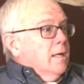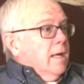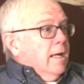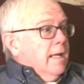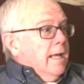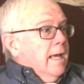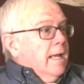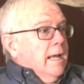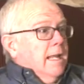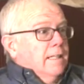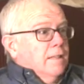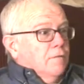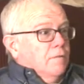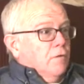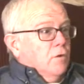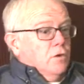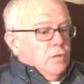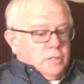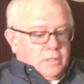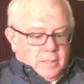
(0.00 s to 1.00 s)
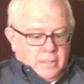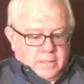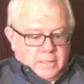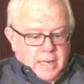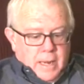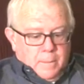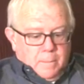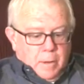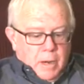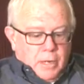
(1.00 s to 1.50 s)
again, like the first
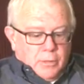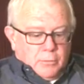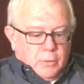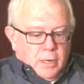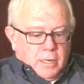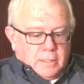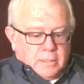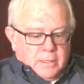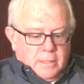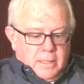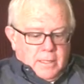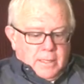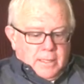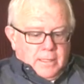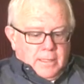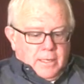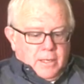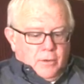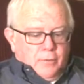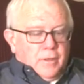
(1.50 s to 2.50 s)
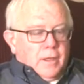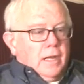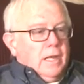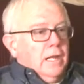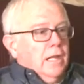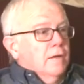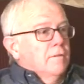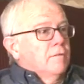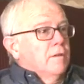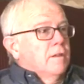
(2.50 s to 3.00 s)
10 patriarchs, you know, they
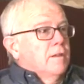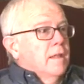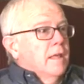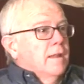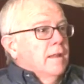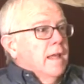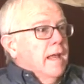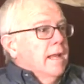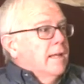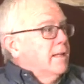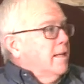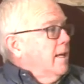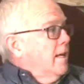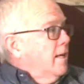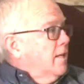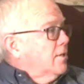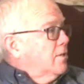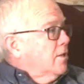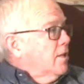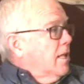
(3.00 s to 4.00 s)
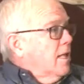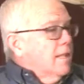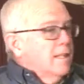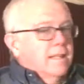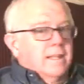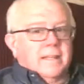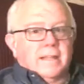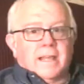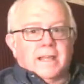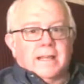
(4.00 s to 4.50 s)
lived and then they had kids and
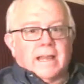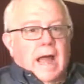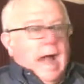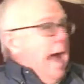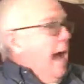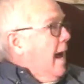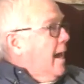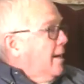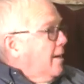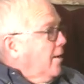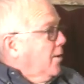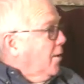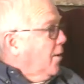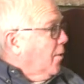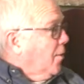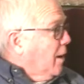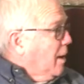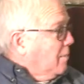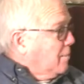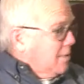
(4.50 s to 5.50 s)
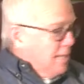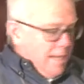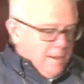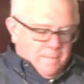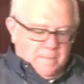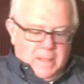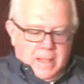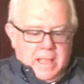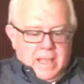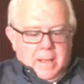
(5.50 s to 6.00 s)
then they died. You know what I'm
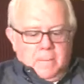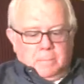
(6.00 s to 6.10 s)
saying?